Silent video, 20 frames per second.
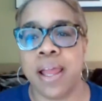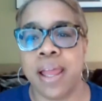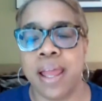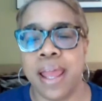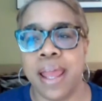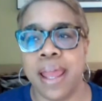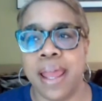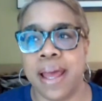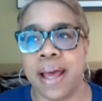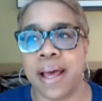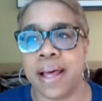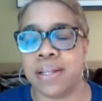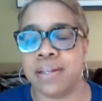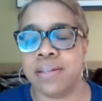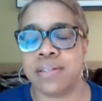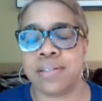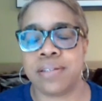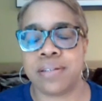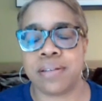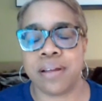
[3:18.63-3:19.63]

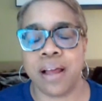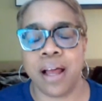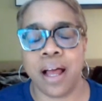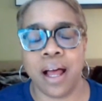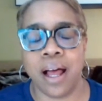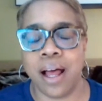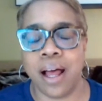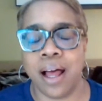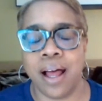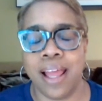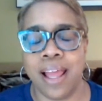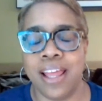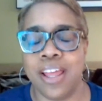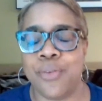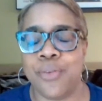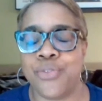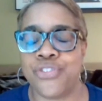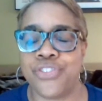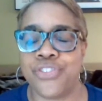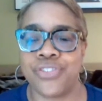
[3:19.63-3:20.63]
And
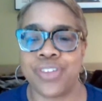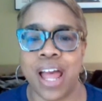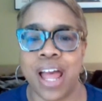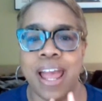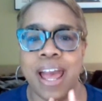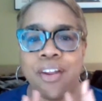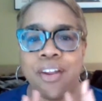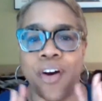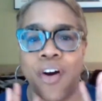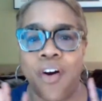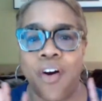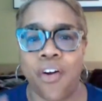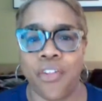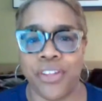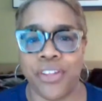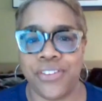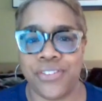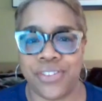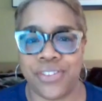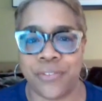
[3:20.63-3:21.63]
it was just, I had all
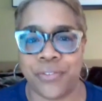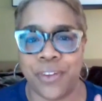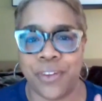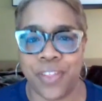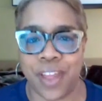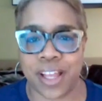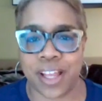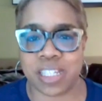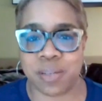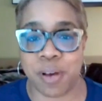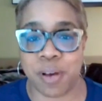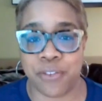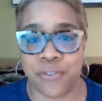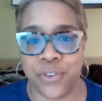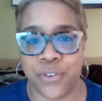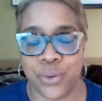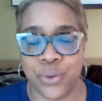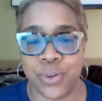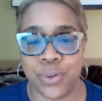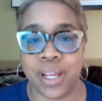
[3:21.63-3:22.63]
these different things about
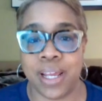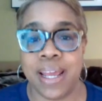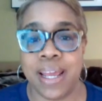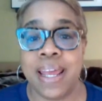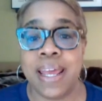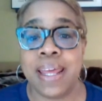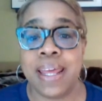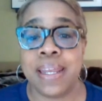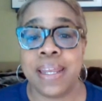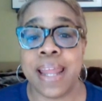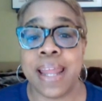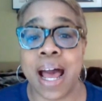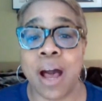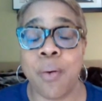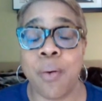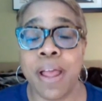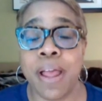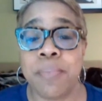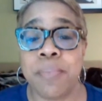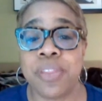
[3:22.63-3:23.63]
food.
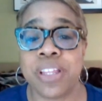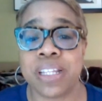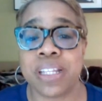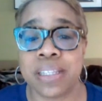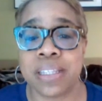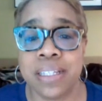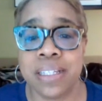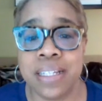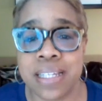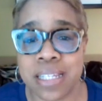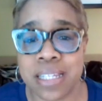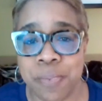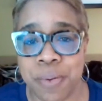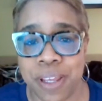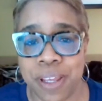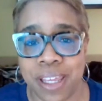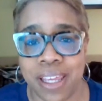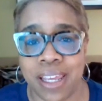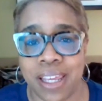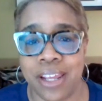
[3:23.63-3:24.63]
Now I am the least
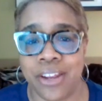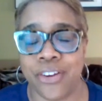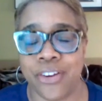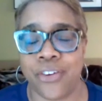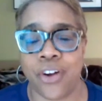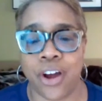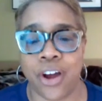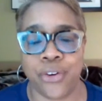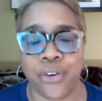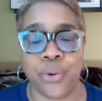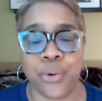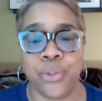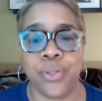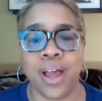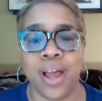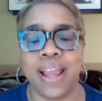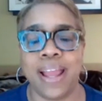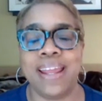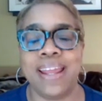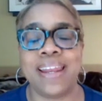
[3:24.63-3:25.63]
picky eater on earth.
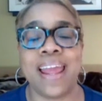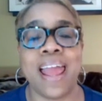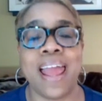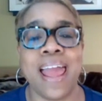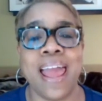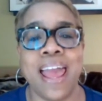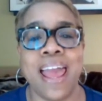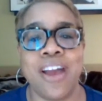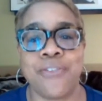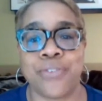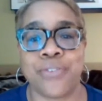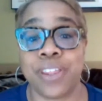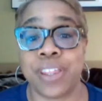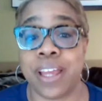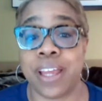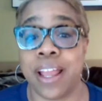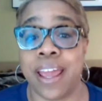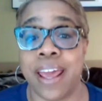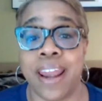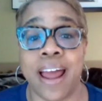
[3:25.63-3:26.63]
I eat
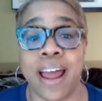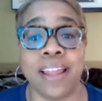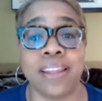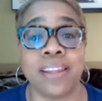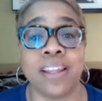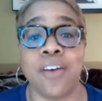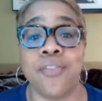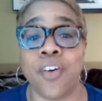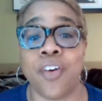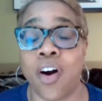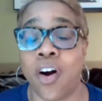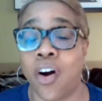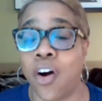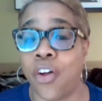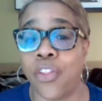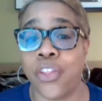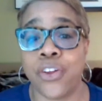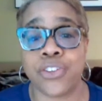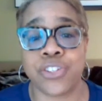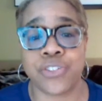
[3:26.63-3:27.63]
everything, and I love
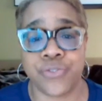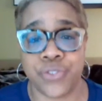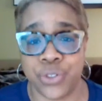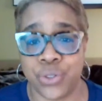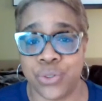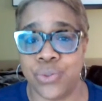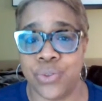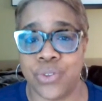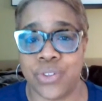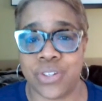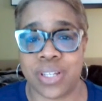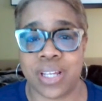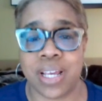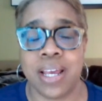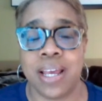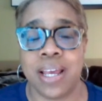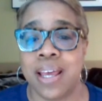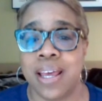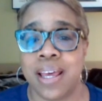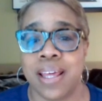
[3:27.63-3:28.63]
all those foods
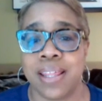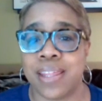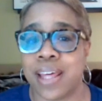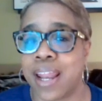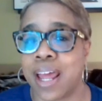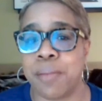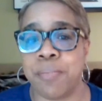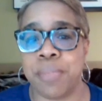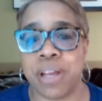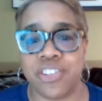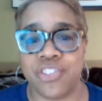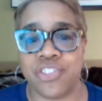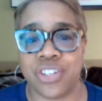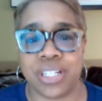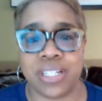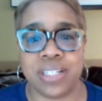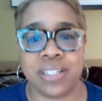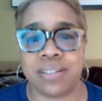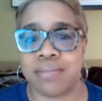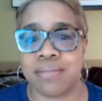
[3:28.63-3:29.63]
that I
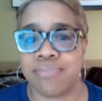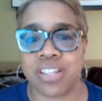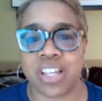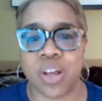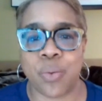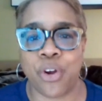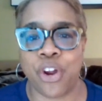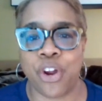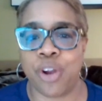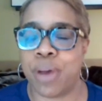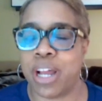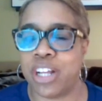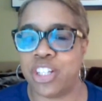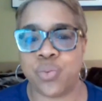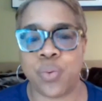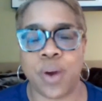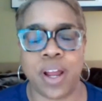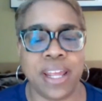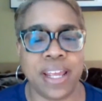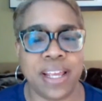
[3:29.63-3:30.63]
mentioned. Somewhere in my
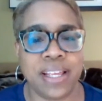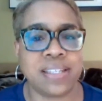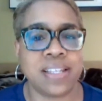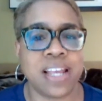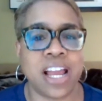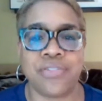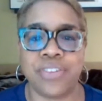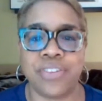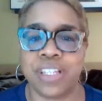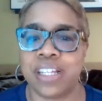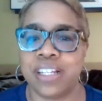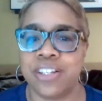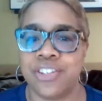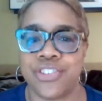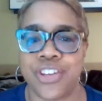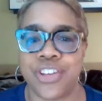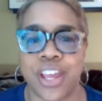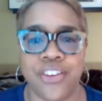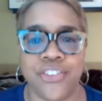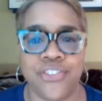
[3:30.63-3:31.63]
20s, everything
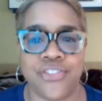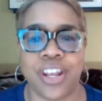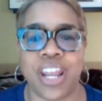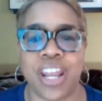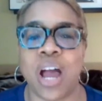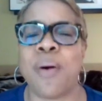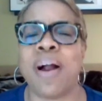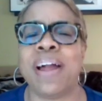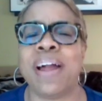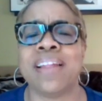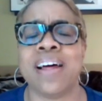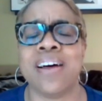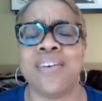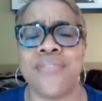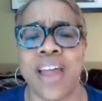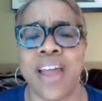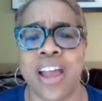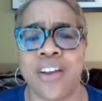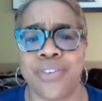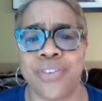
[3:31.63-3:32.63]
changed, and now I love
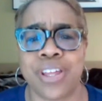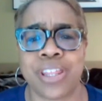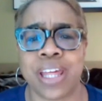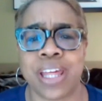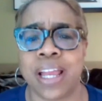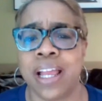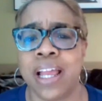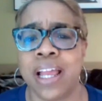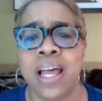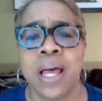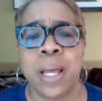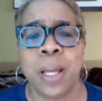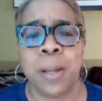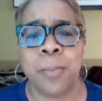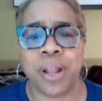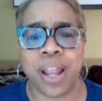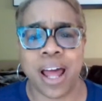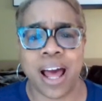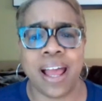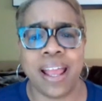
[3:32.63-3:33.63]
everything.
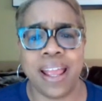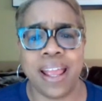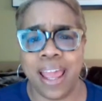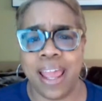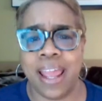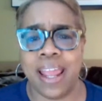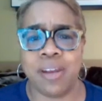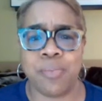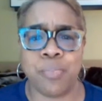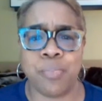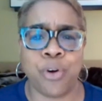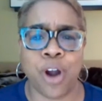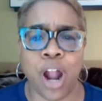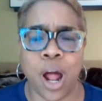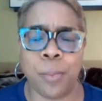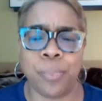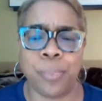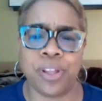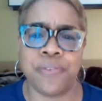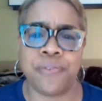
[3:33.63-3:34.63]
But I ate
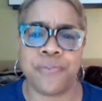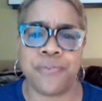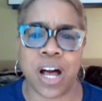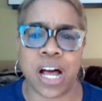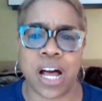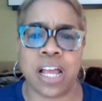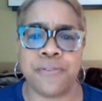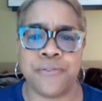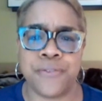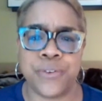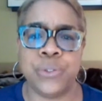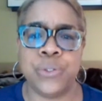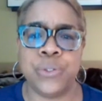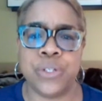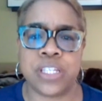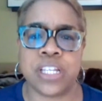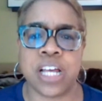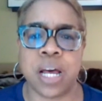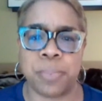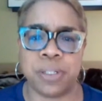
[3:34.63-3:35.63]
probably 5
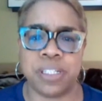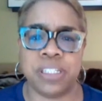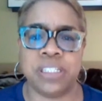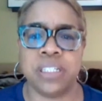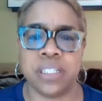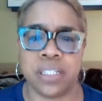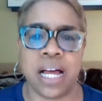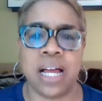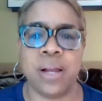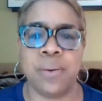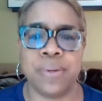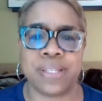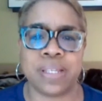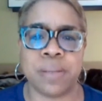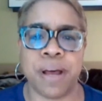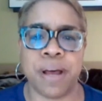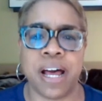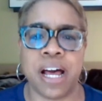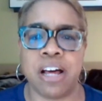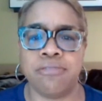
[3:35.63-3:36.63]
foods up until I was
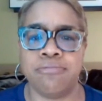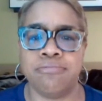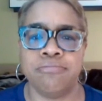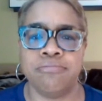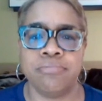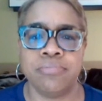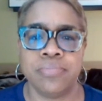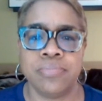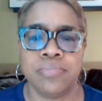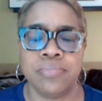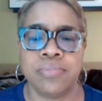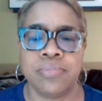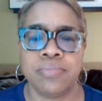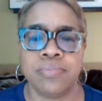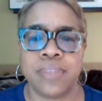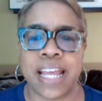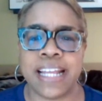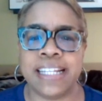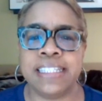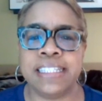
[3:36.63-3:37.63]
about
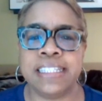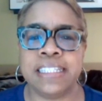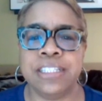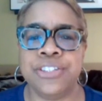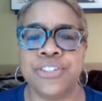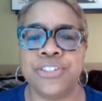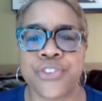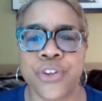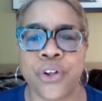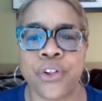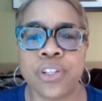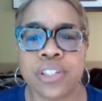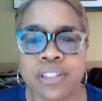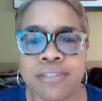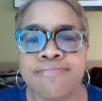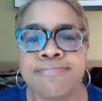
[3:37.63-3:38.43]
19 years old.